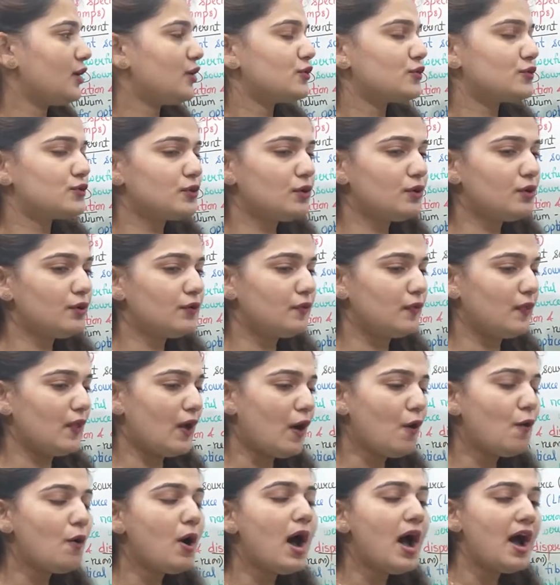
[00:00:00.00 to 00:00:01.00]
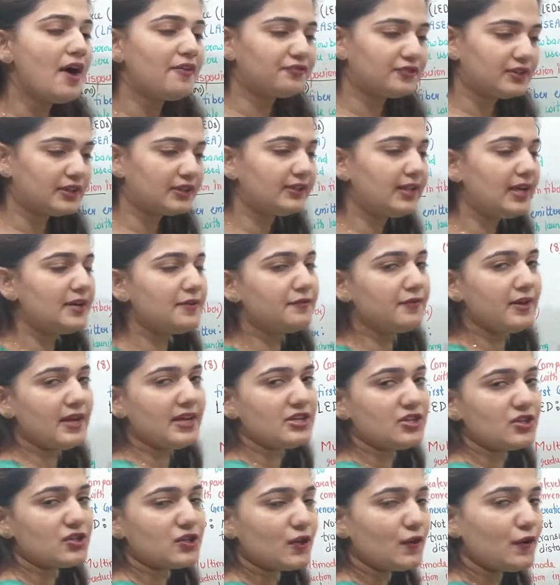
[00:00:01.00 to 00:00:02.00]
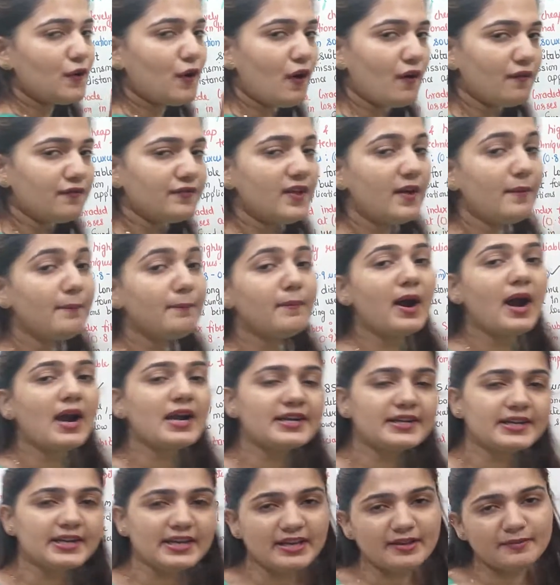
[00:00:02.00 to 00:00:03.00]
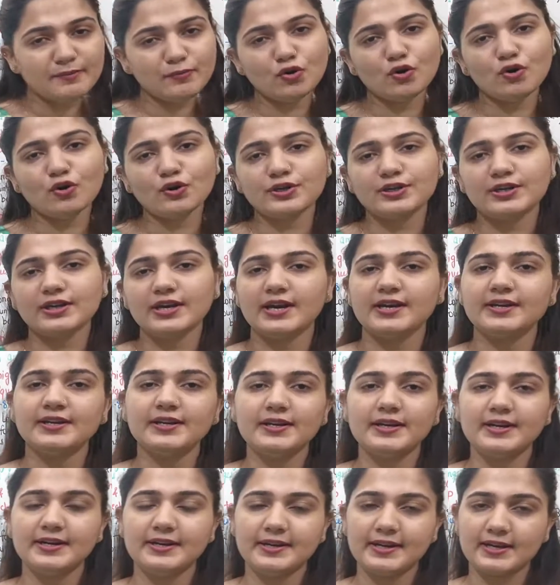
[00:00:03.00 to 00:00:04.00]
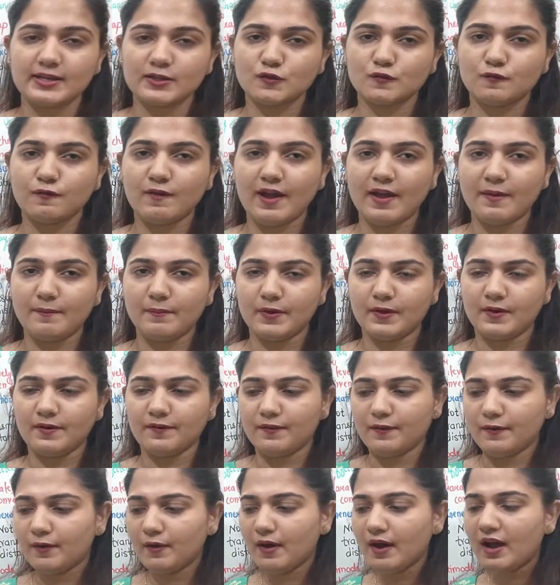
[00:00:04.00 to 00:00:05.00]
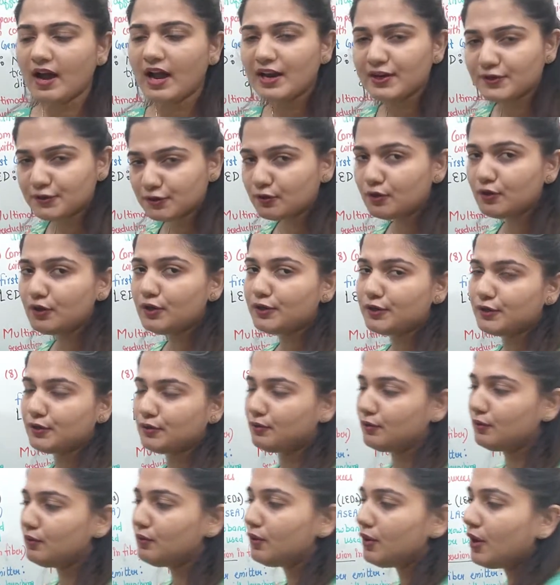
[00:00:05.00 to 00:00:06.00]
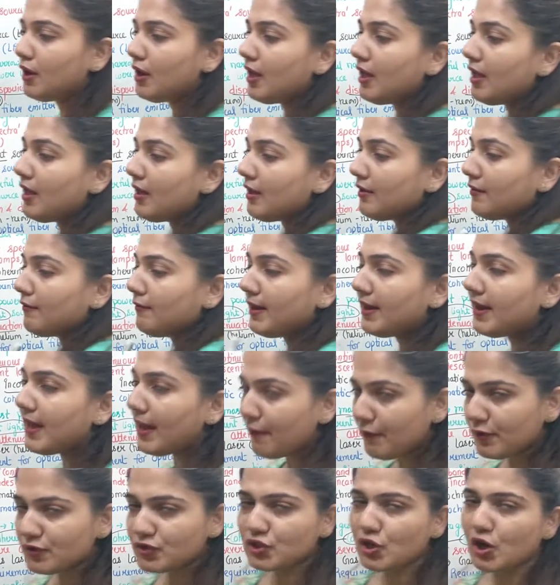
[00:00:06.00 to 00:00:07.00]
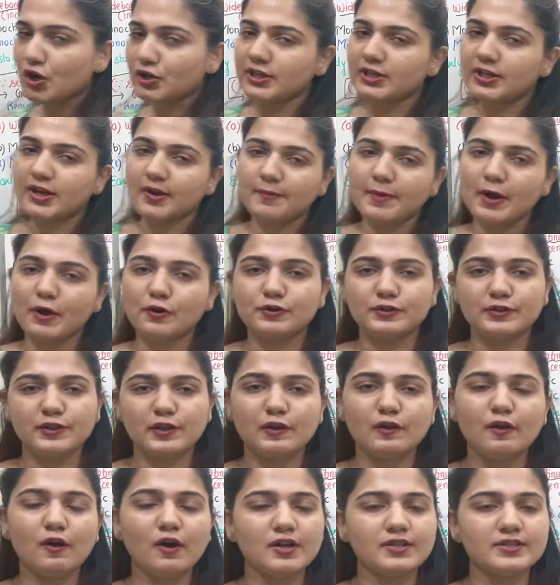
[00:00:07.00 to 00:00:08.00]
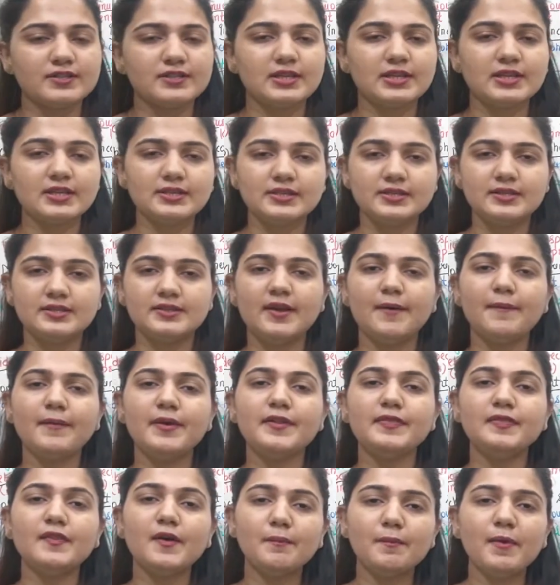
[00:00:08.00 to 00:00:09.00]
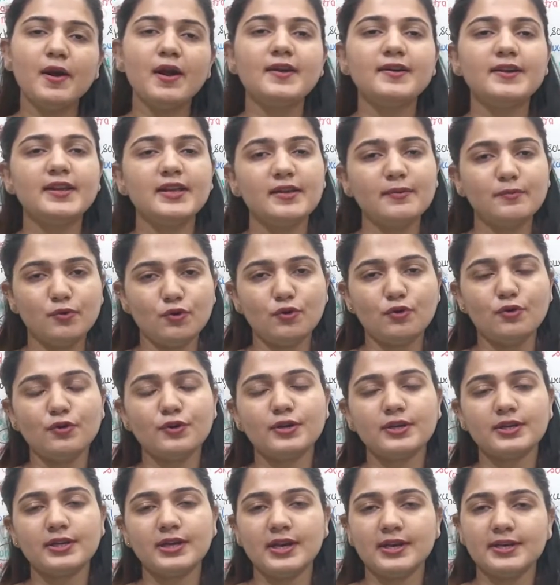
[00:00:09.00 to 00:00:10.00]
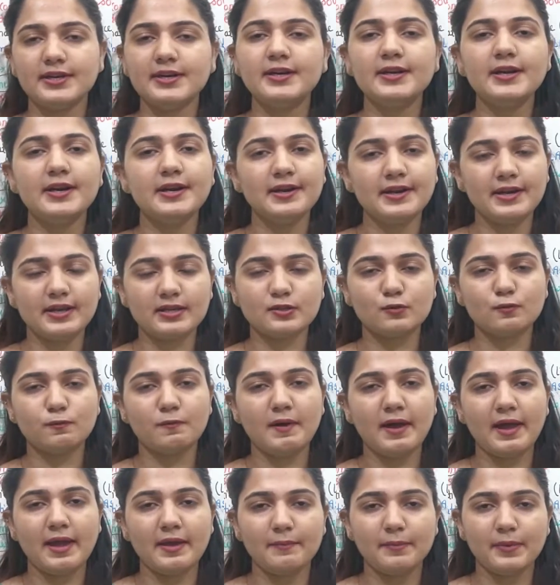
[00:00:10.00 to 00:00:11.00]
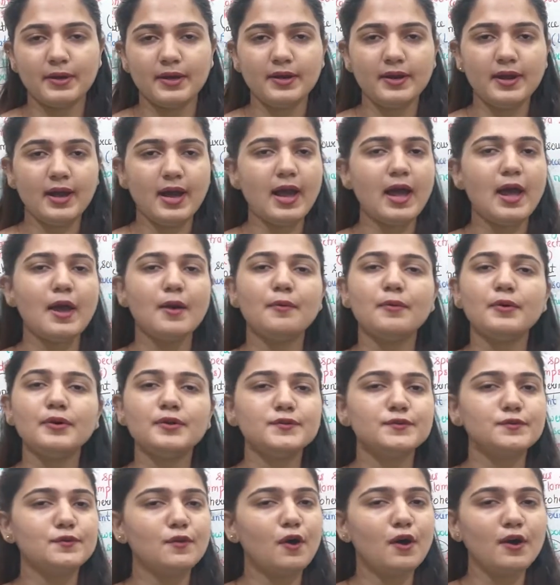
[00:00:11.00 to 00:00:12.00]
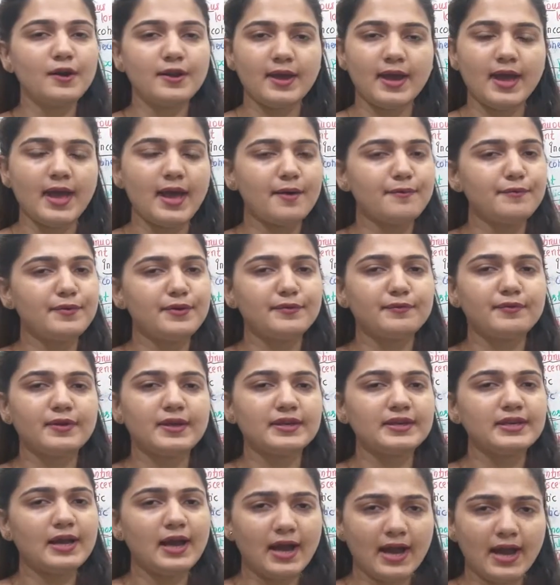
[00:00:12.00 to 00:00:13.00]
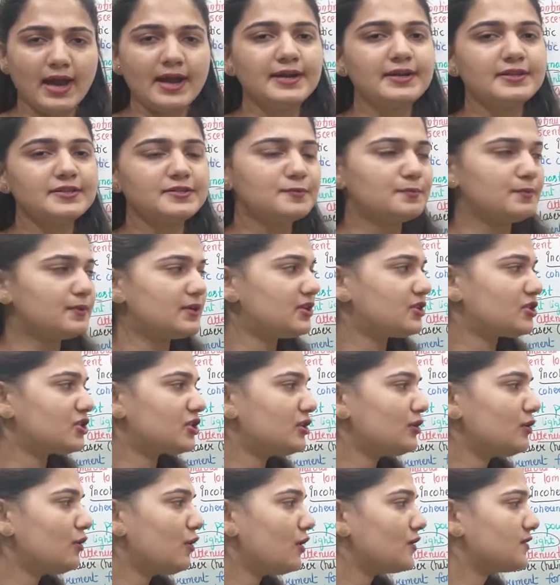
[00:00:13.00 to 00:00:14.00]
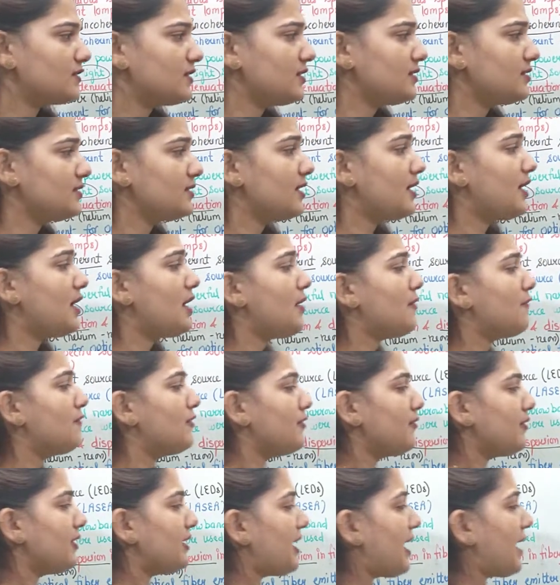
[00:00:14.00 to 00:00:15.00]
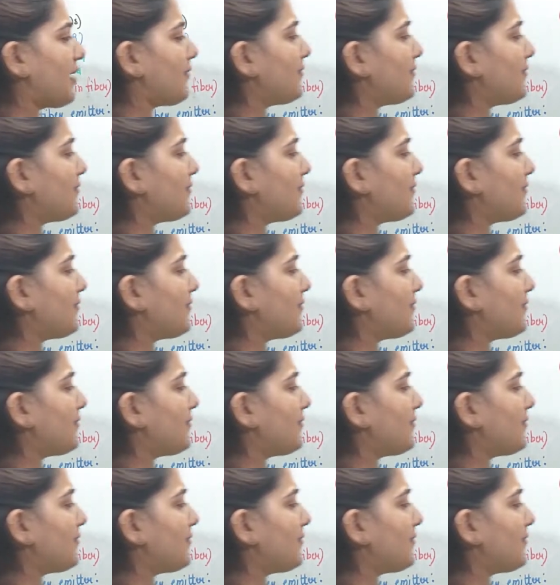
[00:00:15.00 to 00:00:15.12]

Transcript: So now, after the invention of the multi-mode graded index fiber, I told you when I was talking about the losses, in the multi-mode graded index fiber, I was not having very high dispersion losses. We were